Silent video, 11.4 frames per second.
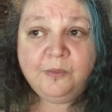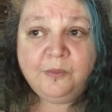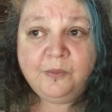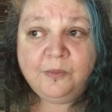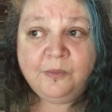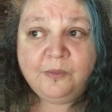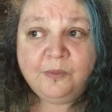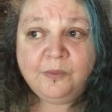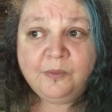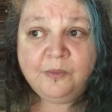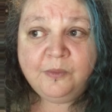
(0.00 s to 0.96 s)

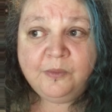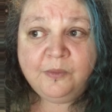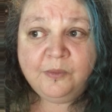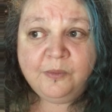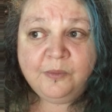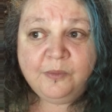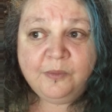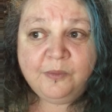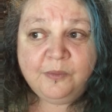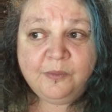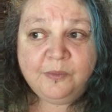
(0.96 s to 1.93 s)

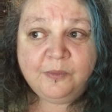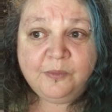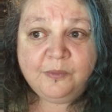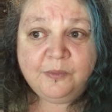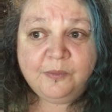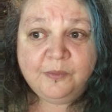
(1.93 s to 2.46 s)
Nobody speaks.